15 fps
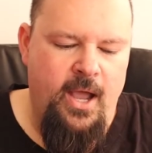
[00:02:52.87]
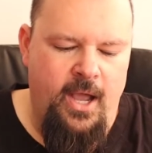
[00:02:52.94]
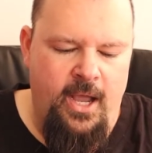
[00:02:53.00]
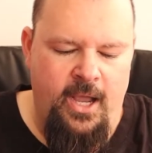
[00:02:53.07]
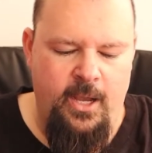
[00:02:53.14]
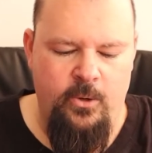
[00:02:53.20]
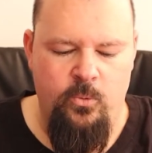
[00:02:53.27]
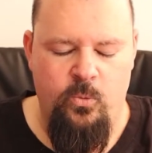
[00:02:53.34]

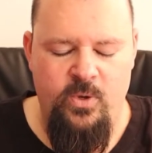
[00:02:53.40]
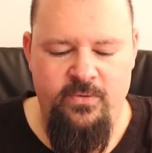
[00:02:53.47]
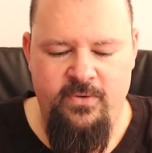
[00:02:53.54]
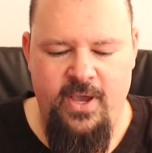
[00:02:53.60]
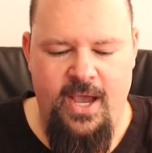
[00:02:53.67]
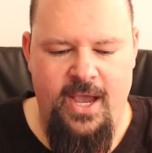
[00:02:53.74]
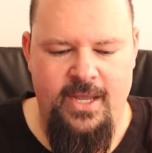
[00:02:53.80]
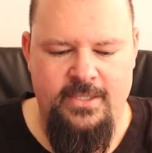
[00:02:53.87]
We've
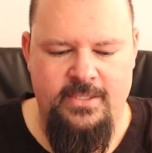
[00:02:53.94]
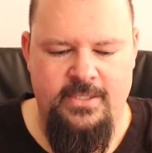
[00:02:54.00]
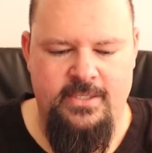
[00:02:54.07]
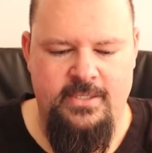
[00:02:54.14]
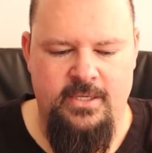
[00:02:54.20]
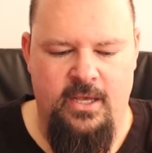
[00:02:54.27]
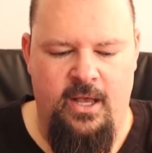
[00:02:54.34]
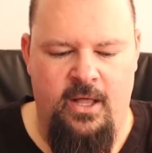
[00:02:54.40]

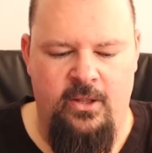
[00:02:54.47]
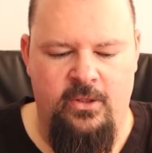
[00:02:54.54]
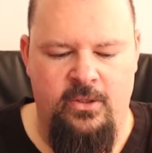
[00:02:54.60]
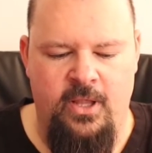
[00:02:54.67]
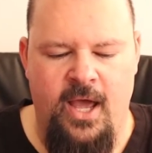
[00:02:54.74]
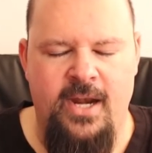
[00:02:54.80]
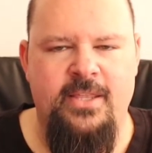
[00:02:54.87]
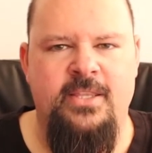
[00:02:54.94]
got a
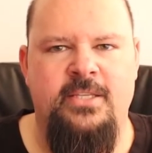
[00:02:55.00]
lot of